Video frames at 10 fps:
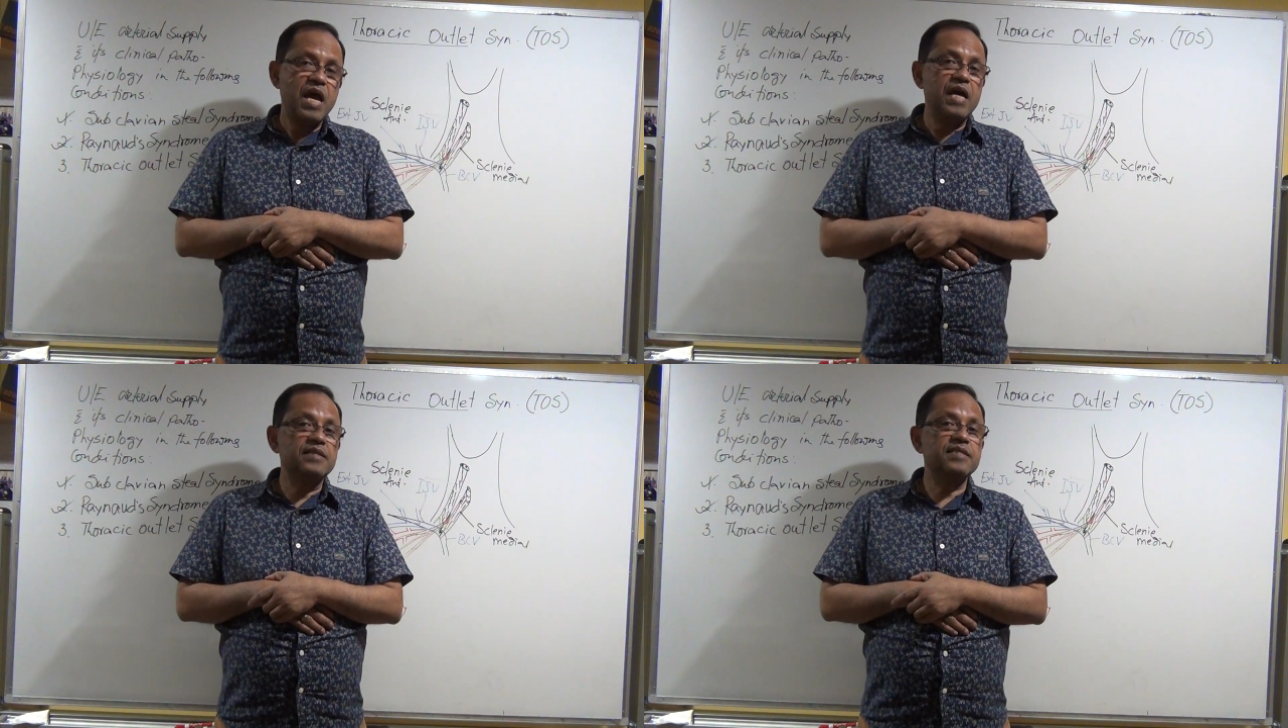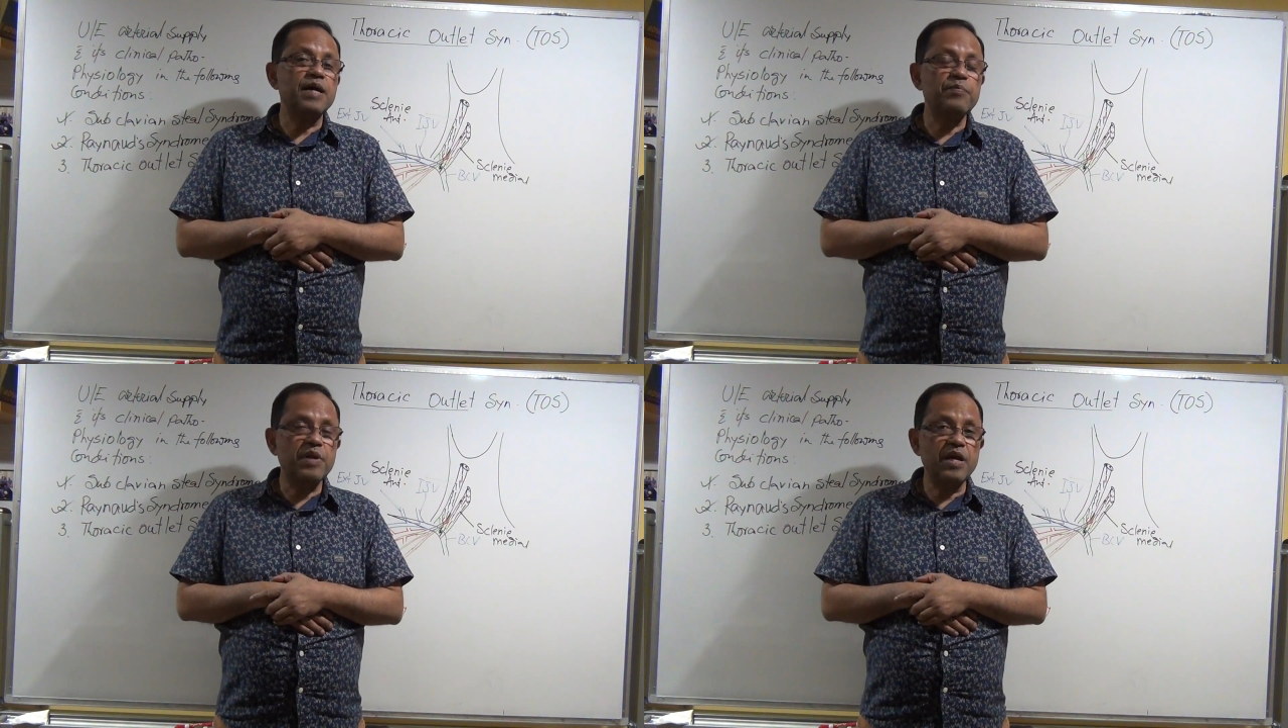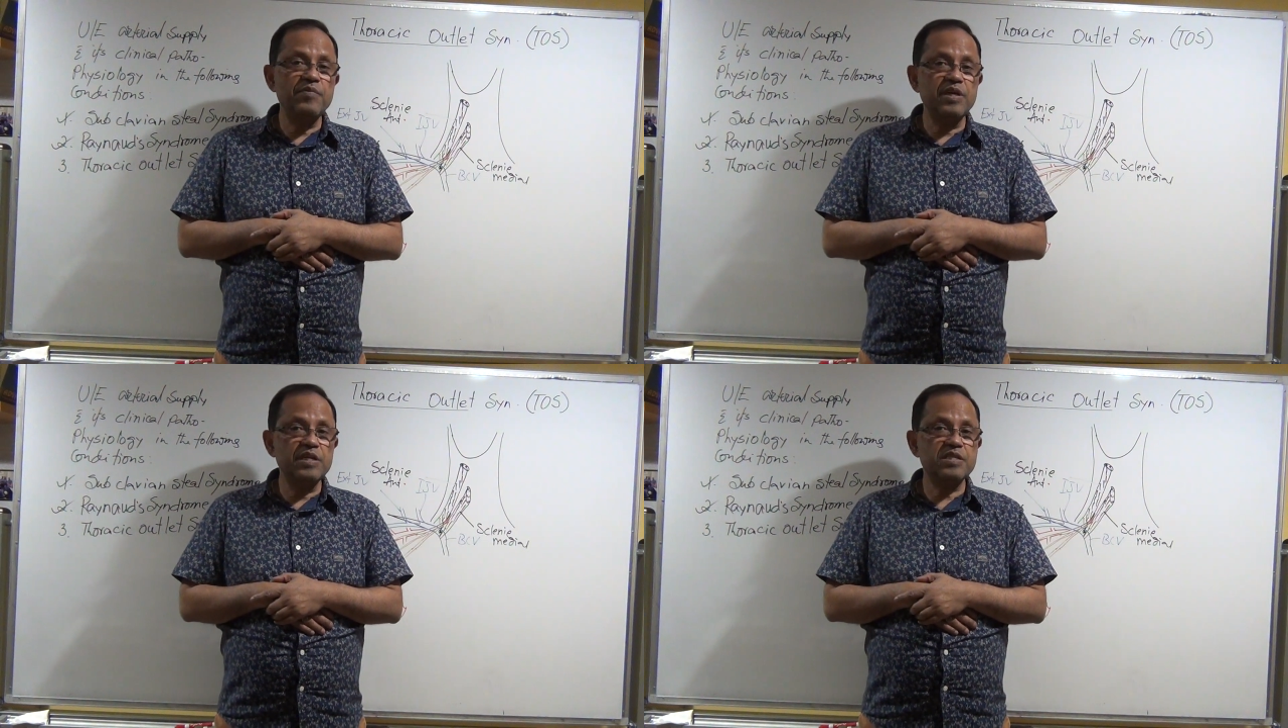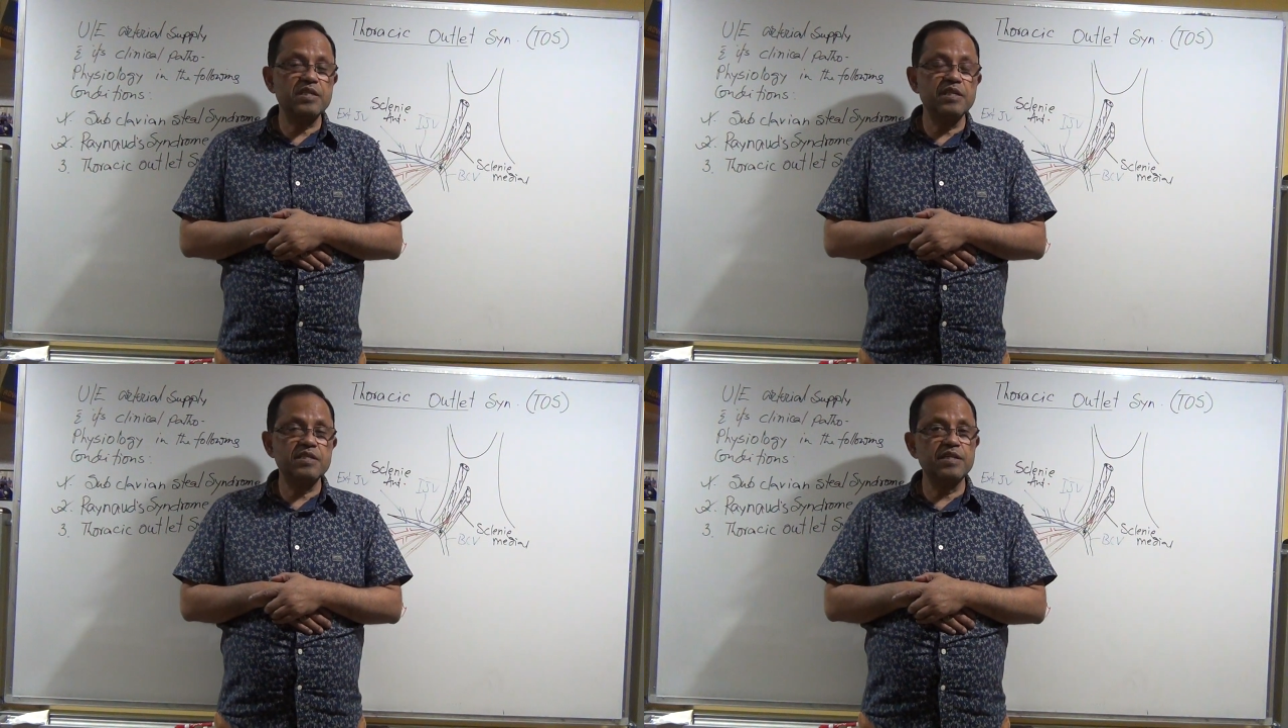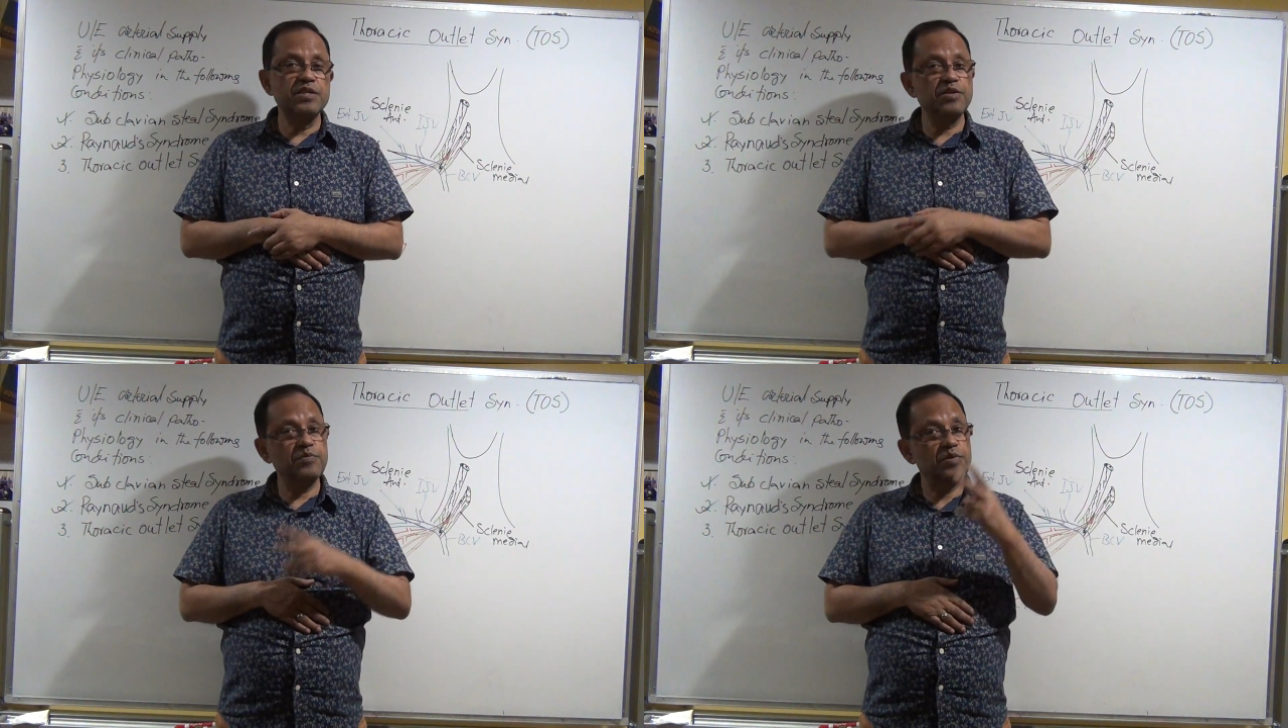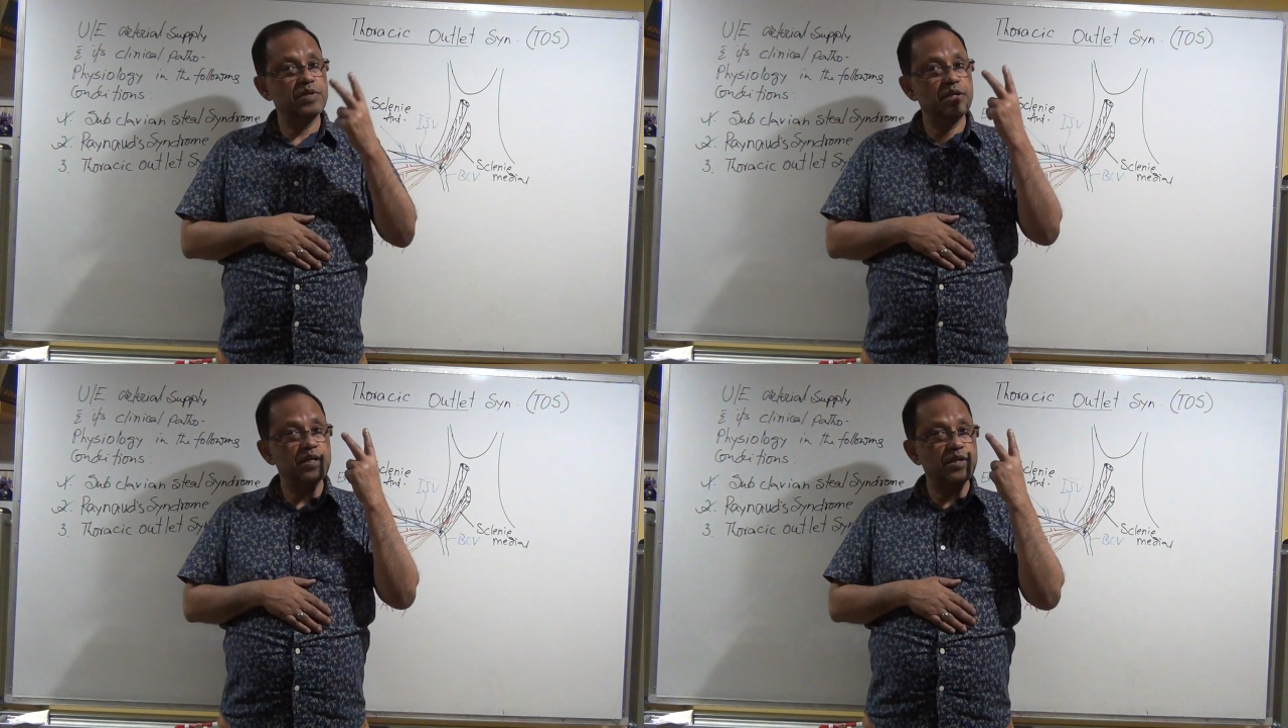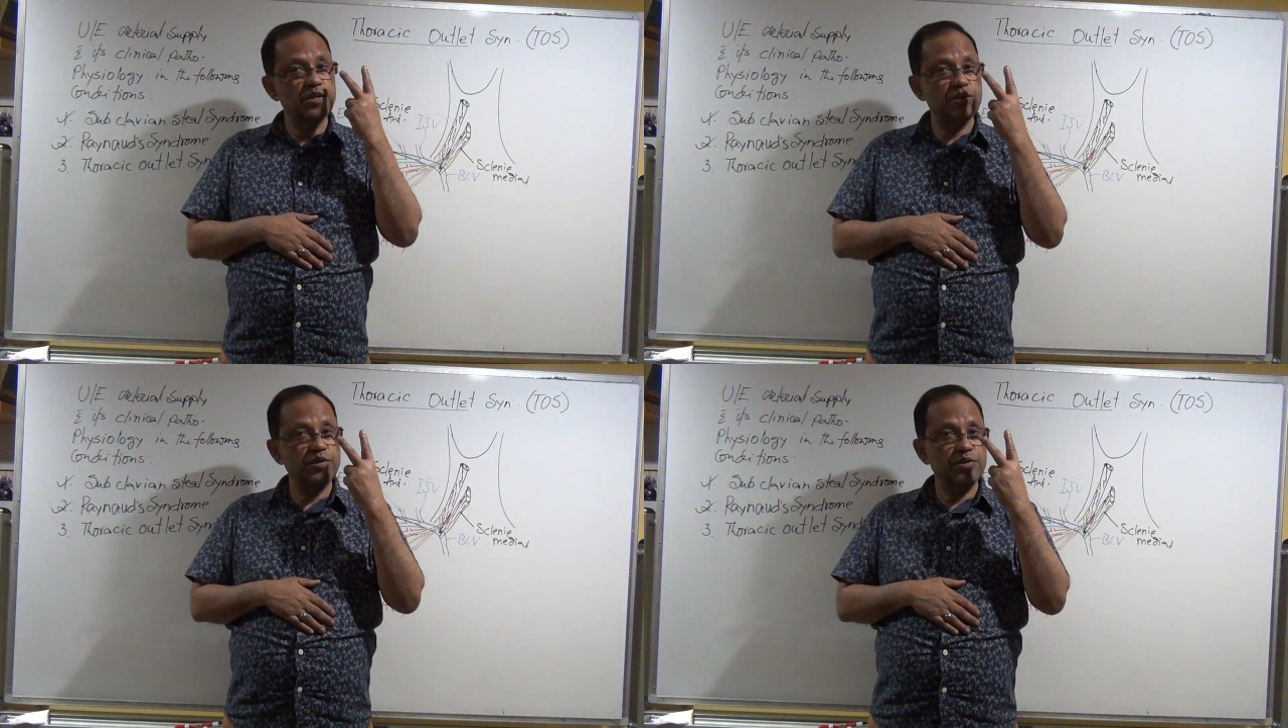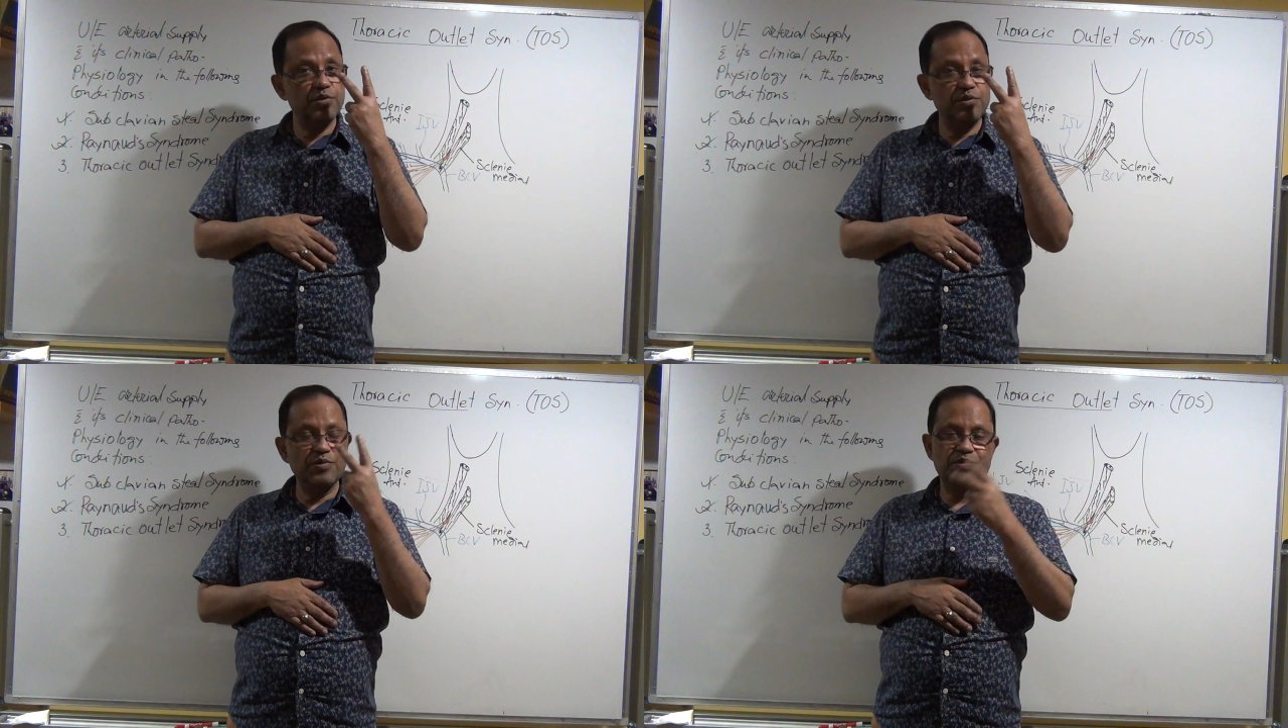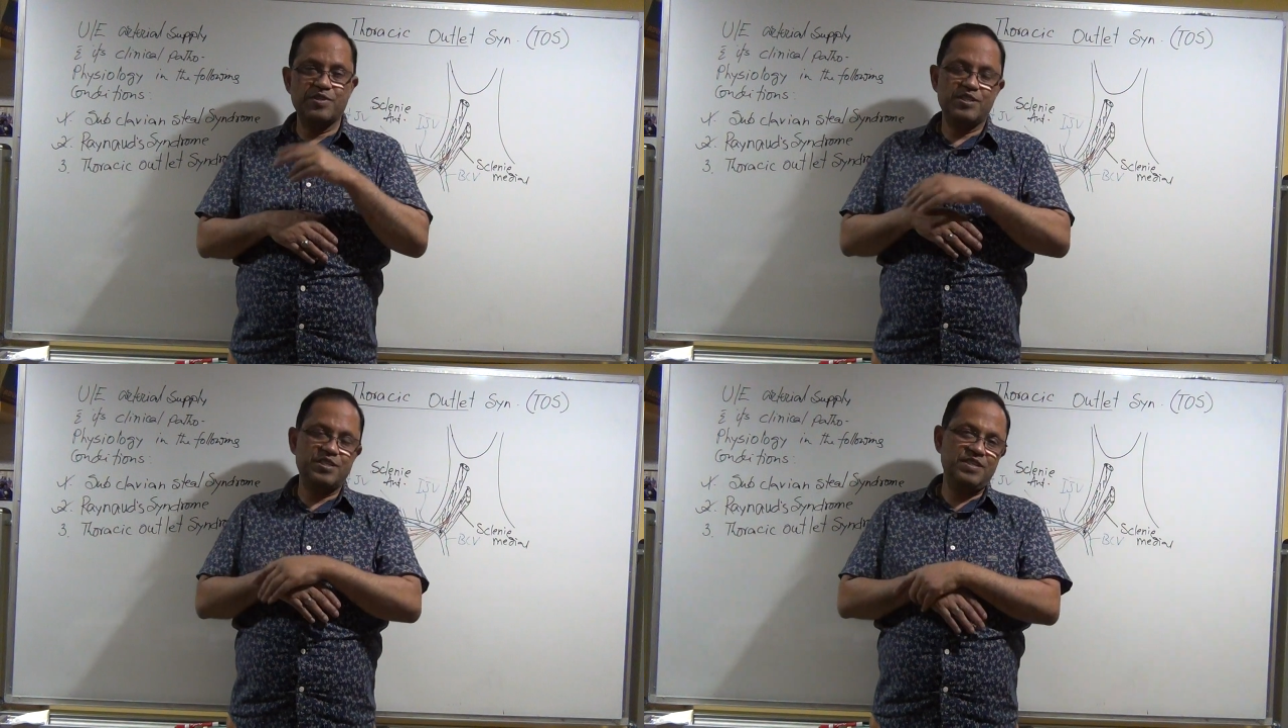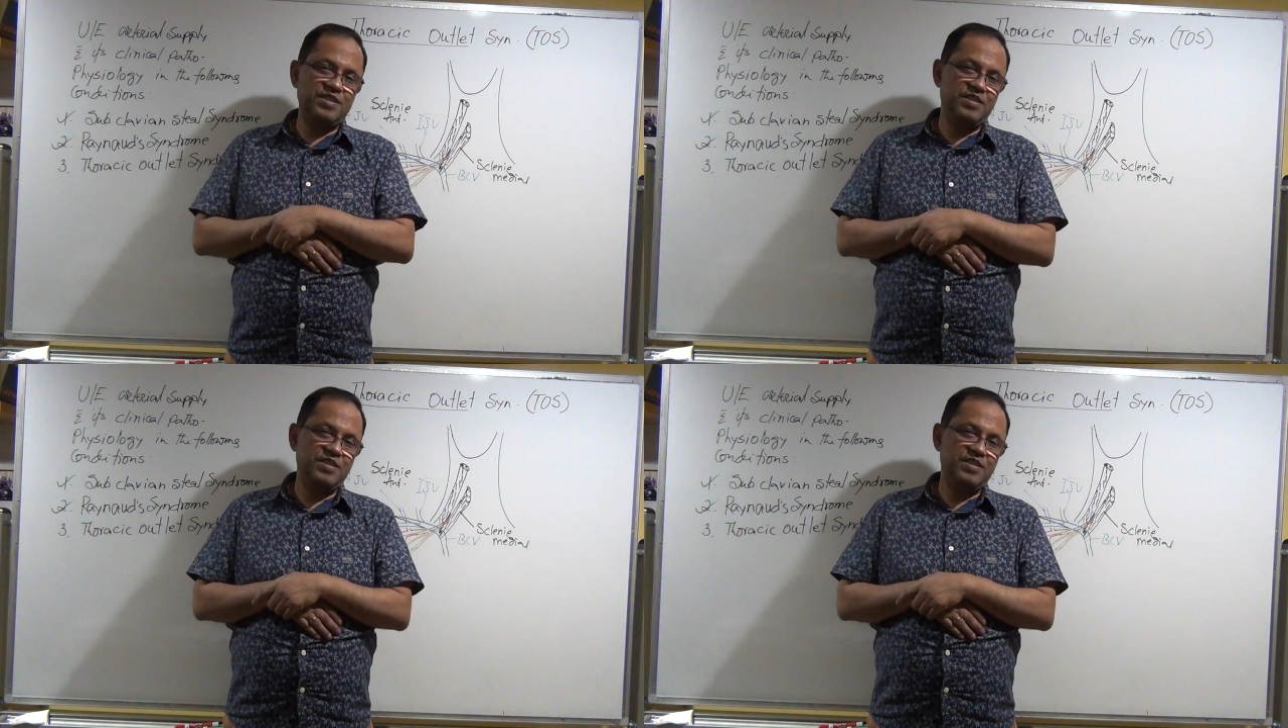And subclavian still syndrome, 2 questions.